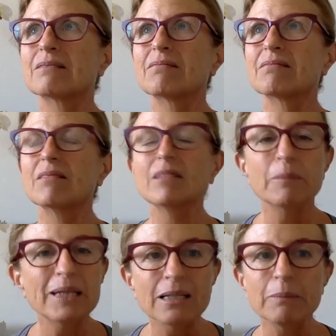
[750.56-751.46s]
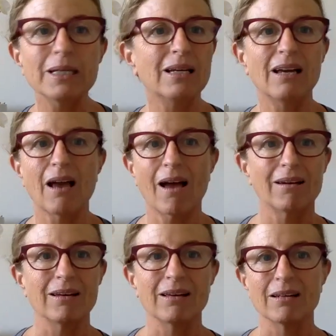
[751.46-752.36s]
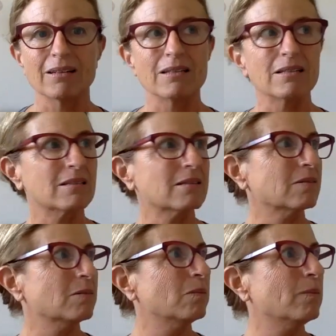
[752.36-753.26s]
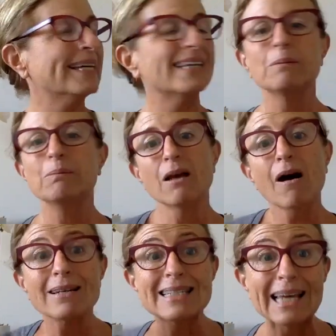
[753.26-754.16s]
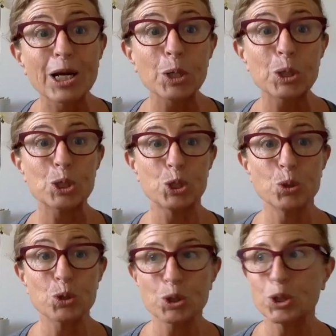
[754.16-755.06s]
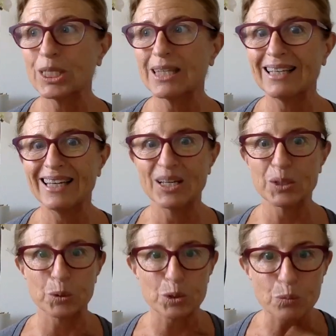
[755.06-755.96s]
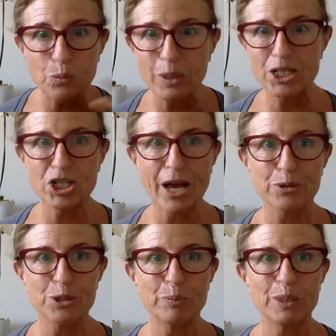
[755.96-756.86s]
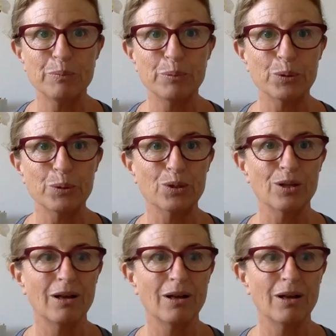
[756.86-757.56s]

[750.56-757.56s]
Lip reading: limiting me, and it is making me not dare to do certain things or to reach out to people.